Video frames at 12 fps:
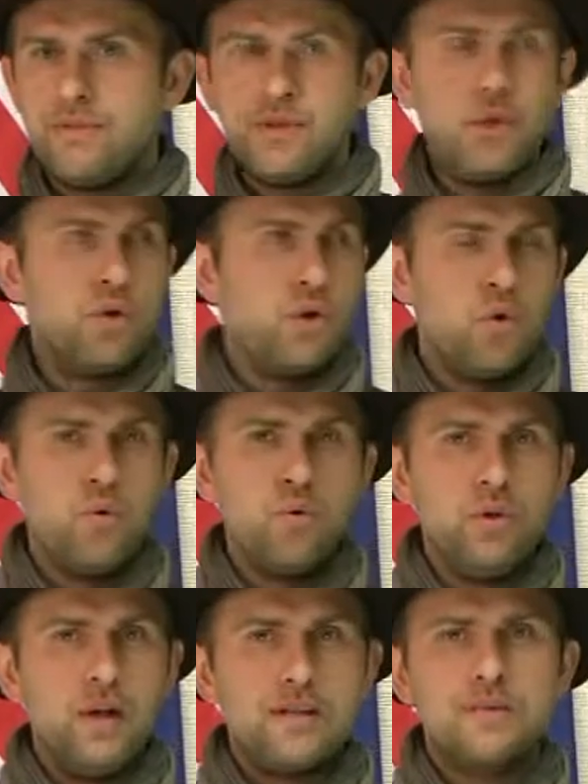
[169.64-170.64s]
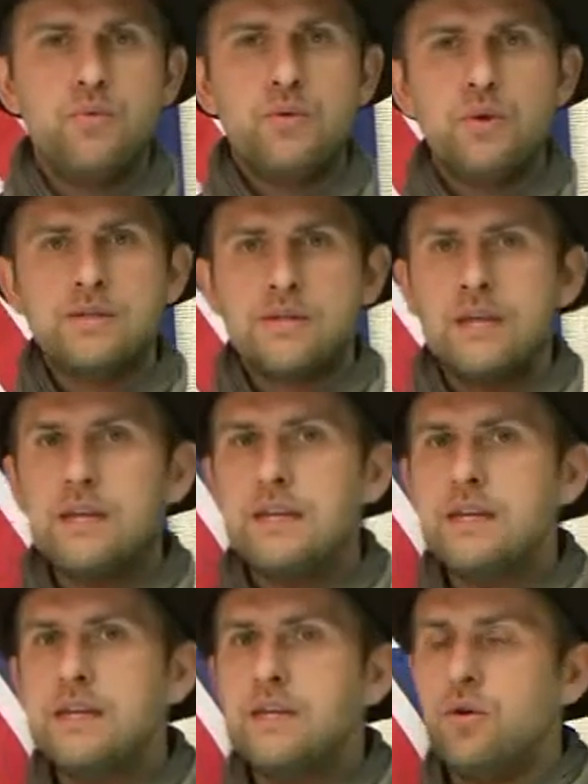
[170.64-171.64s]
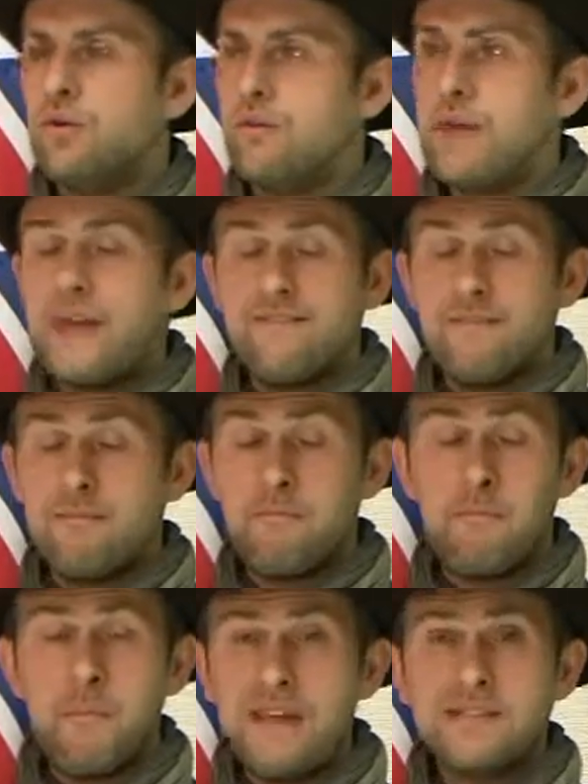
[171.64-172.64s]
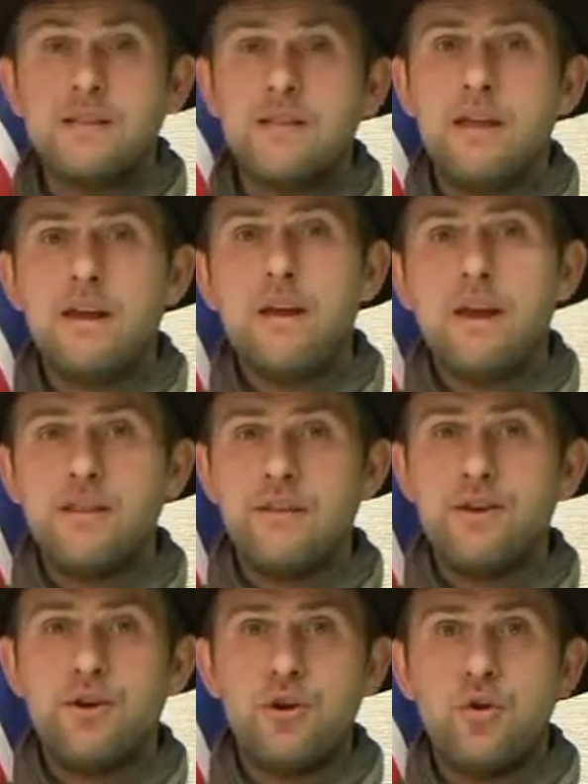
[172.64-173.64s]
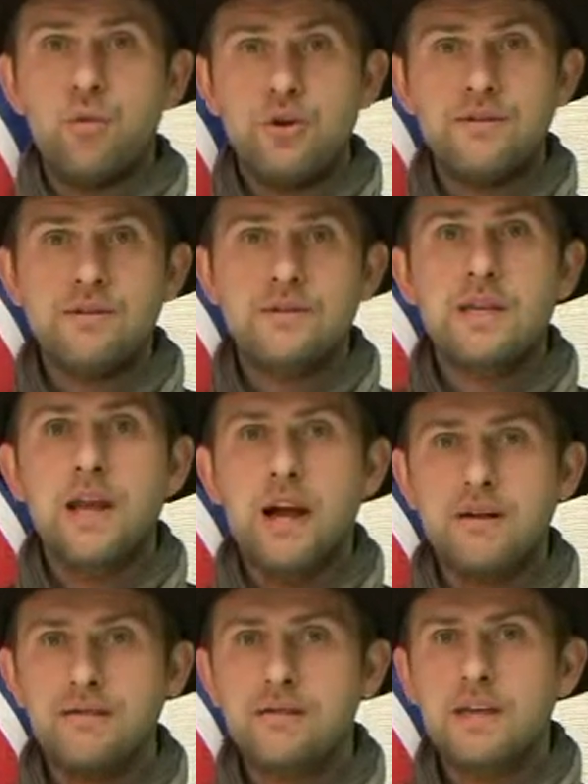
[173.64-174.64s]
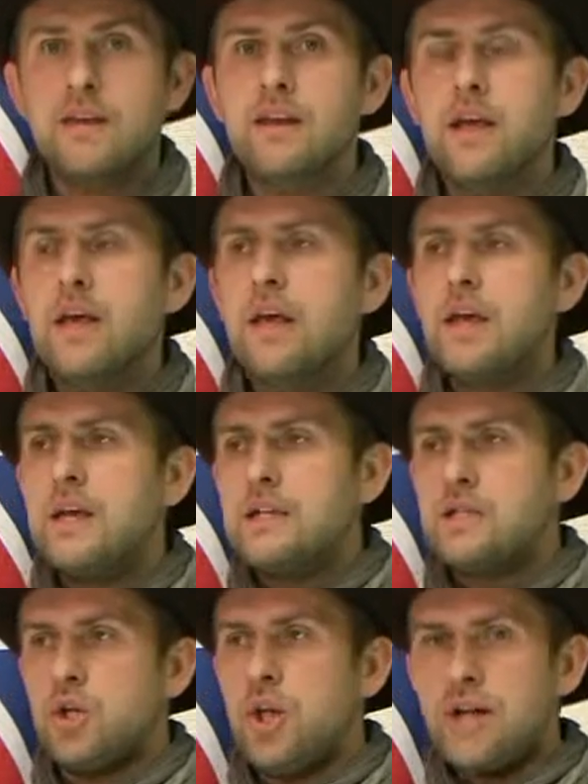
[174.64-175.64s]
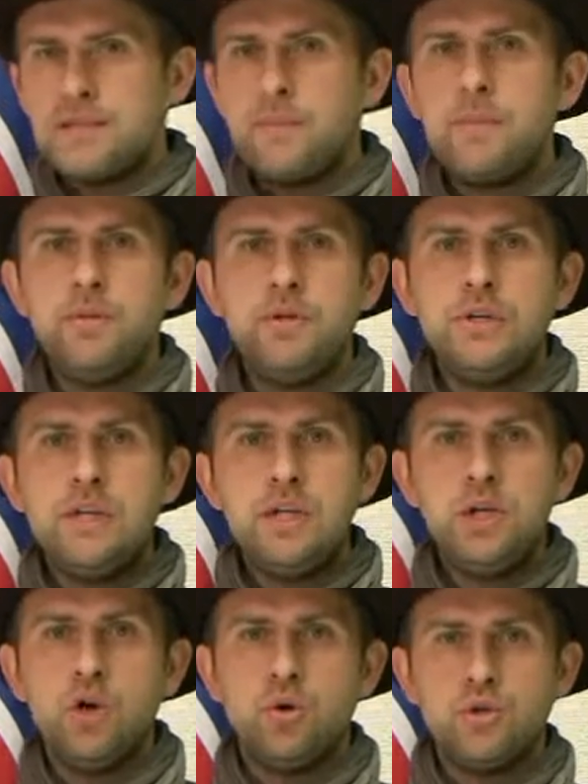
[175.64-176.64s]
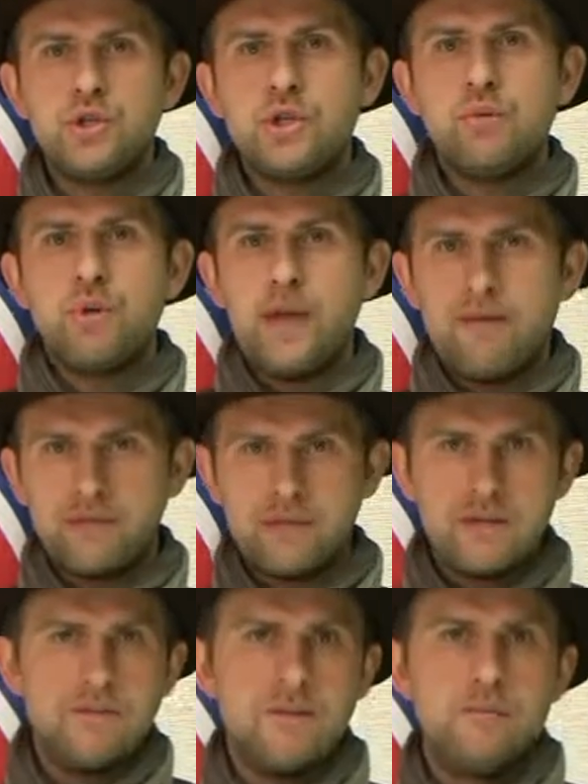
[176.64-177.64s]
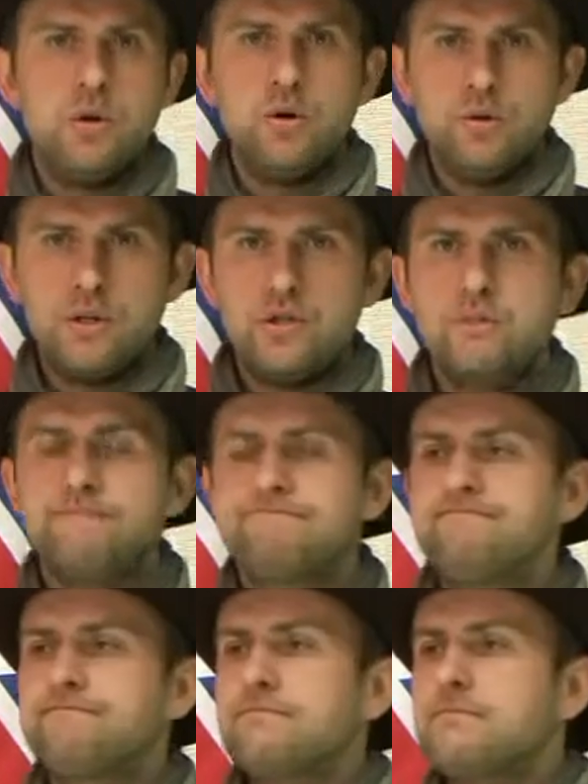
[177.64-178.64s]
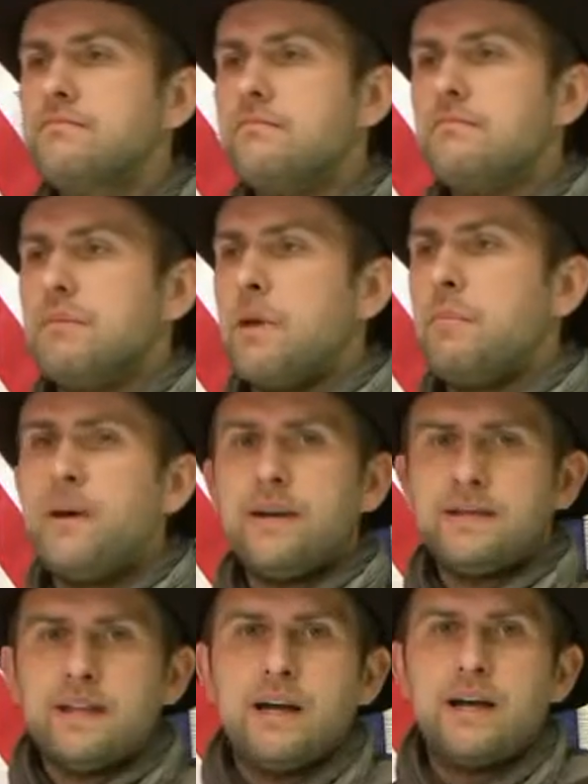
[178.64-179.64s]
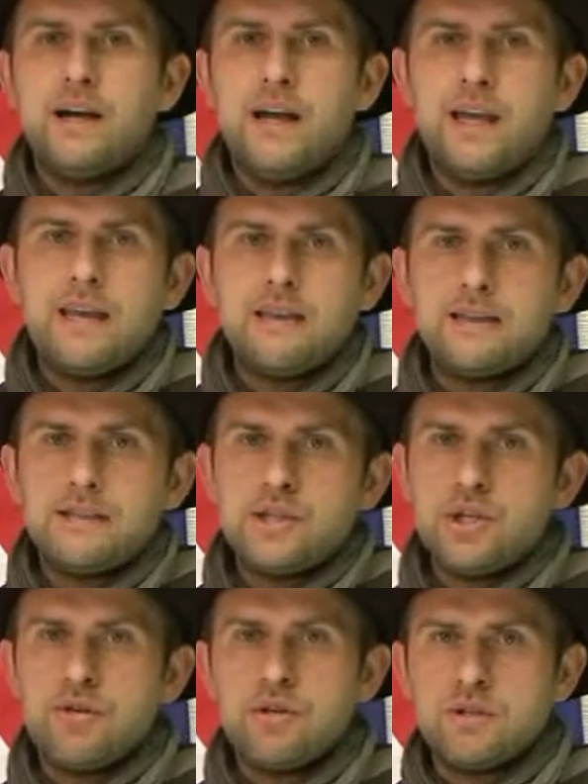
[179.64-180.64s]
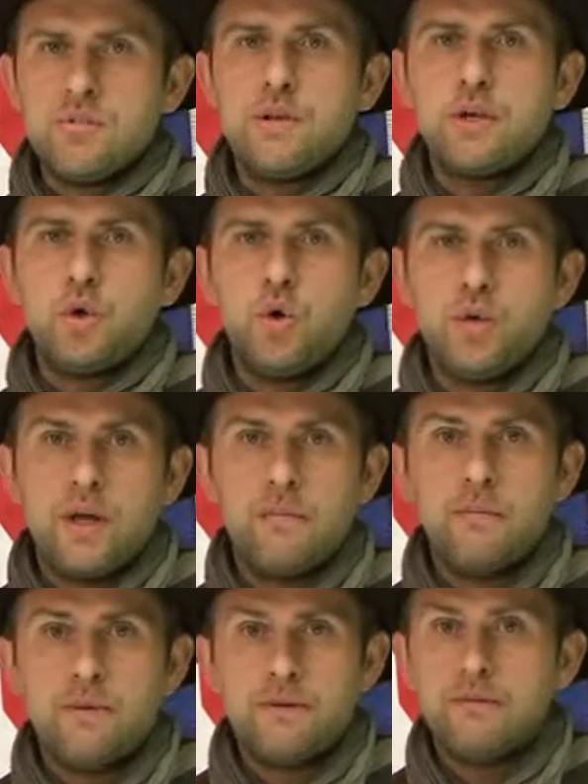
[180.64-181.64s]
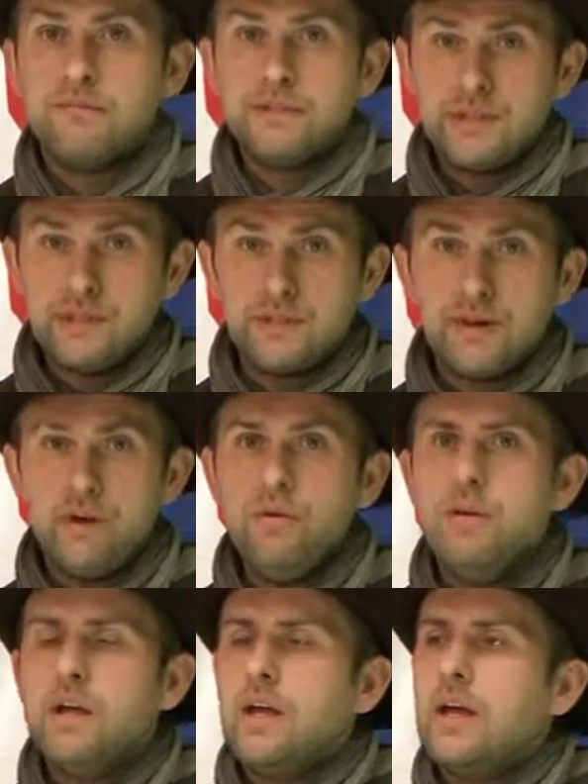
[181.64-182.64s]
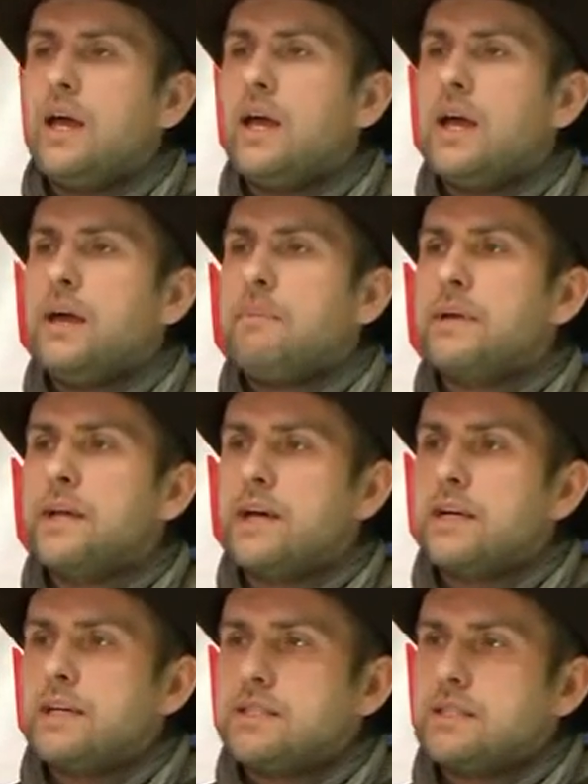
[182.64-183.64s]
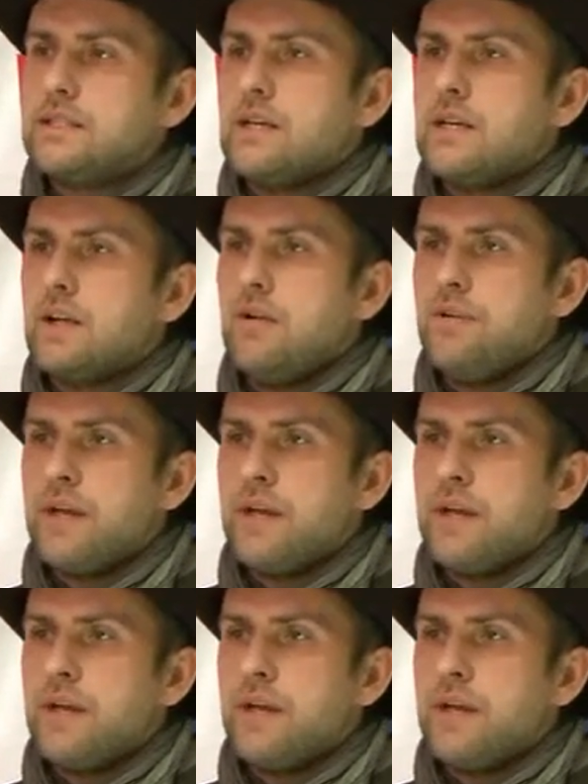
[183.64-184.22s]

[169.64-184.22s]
don't know lots of words that they need, or they have a mess in their head, they don't know what to say, how to say it. So lots of people need knowledge, and we have to give them knowledge. But I consider it to be a goal number 0, because goal